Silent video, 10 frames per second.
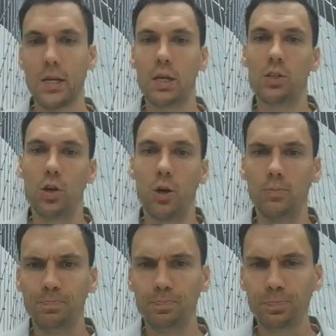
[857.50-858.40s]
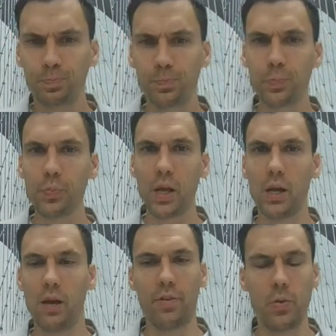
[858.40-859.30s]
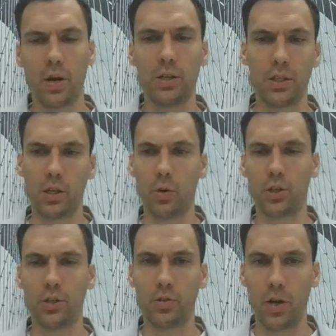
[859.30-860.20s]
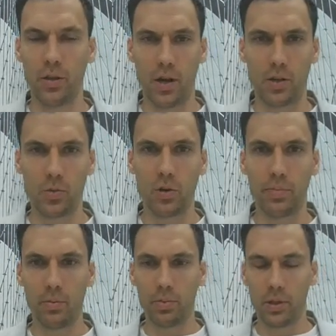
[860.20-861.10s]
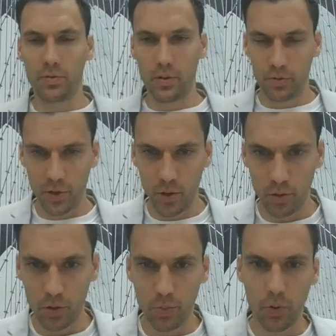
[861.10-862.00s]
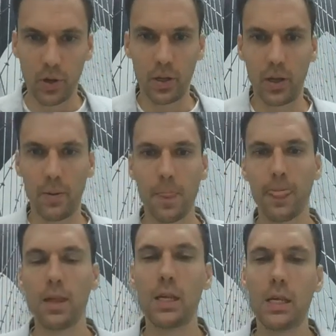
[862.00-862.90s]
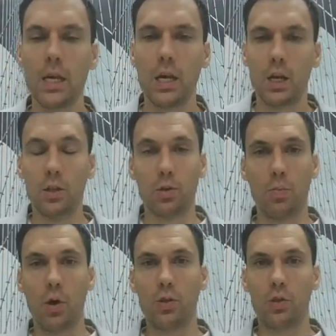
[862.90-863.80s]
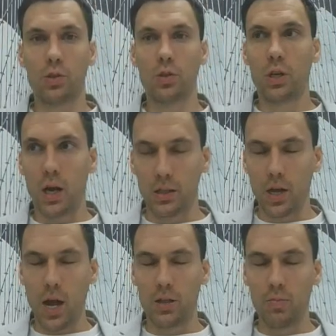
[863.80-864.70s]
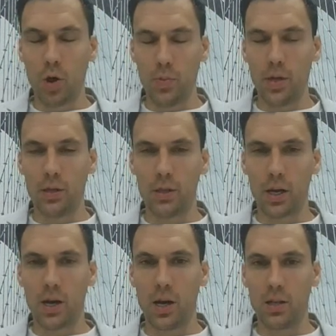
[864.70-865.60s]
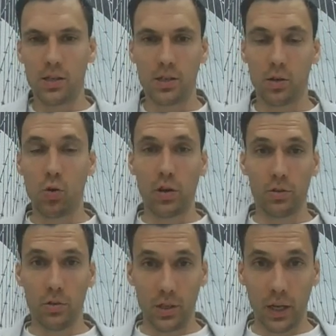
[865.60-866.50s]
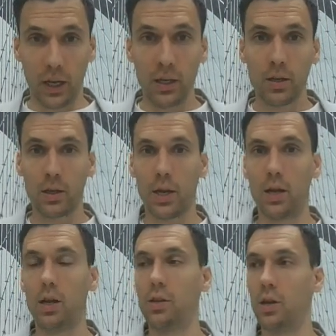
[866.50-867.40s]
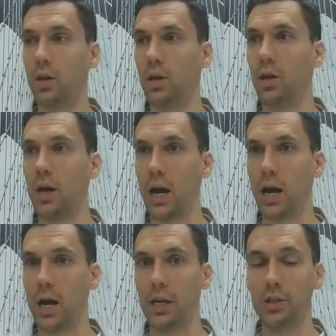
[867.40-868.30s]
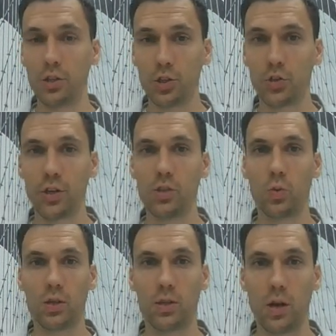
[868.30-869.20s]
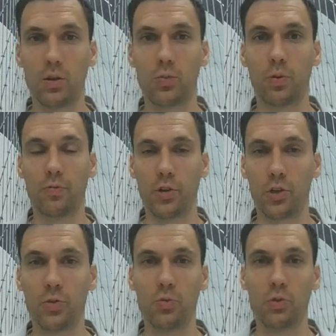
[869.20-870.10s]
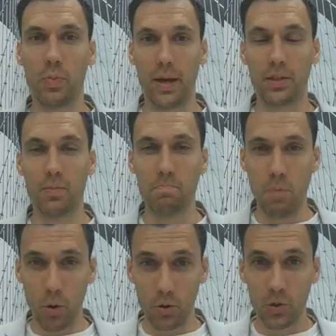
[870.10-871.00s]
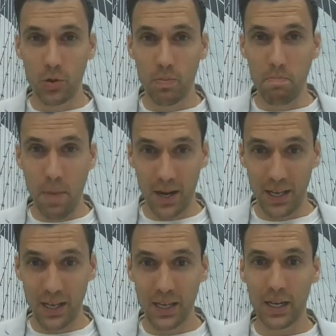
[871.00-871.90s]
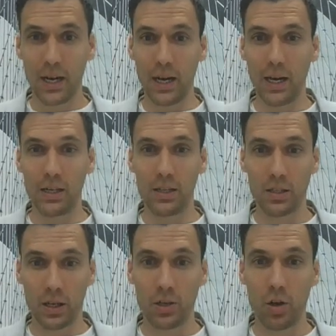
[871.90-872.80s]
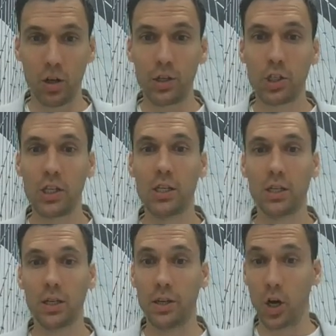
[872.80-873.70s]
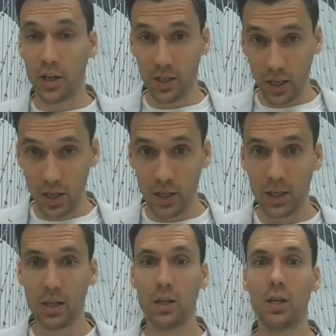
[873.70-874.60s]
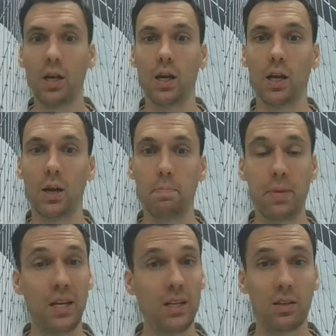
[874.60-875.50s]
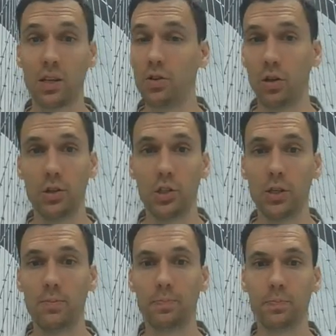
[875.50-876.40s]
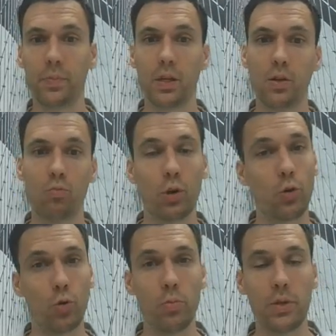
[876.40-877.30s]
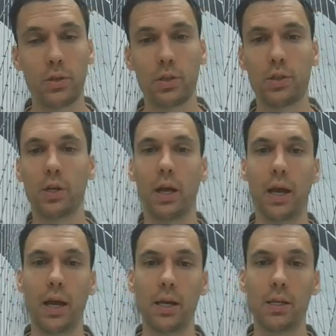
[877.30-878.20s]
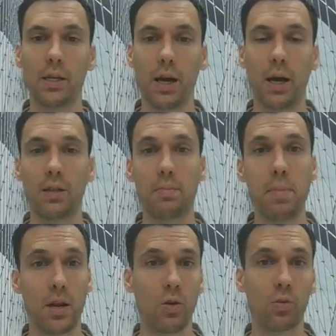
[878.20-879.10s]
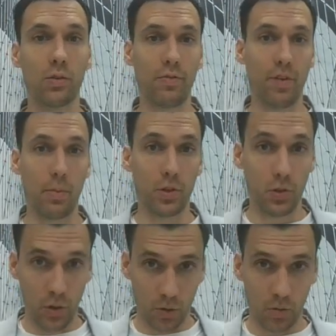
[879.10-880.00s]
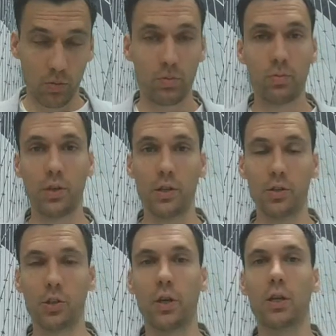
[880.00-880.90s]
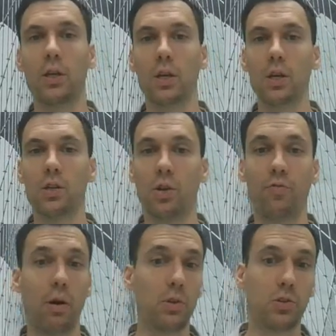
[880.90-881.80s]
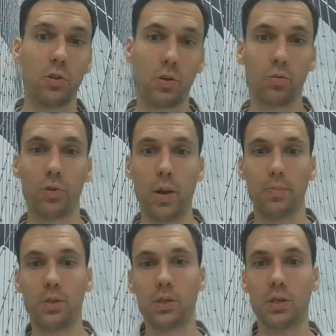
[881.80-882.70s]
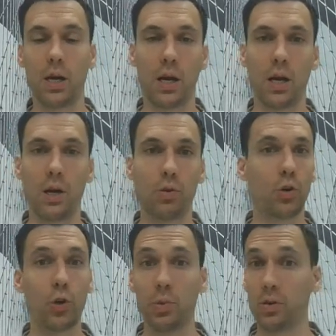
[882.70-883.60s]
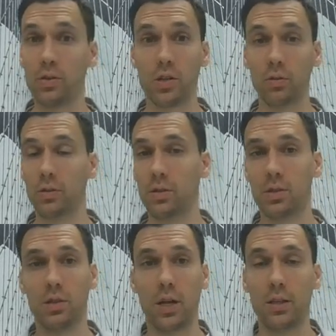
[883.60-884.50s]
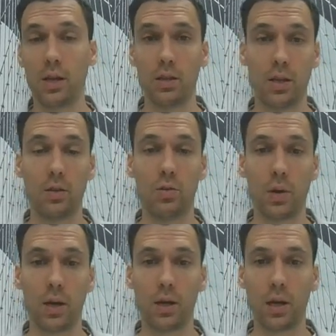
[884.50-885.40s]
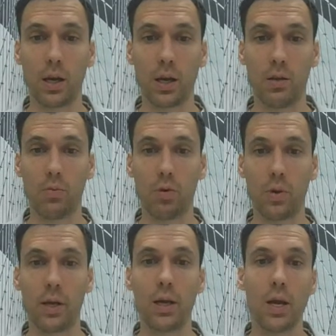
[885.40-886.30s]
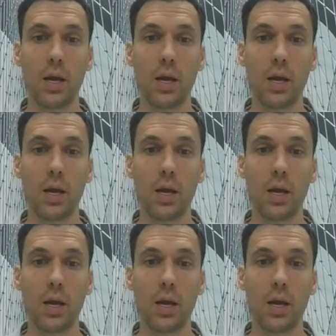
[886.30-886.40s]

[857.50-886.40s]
So if anyone has any questions around that as well, please feel free to put it in there. The most, at the moment, and this is according to Indeed, again, the industries where sales professionals make the most money is technology and IT, media technology, recruitment, and the medical and pharmaceutical industry. So pharmaceutical reps, recruitment consultants, they tend to make a lot more money.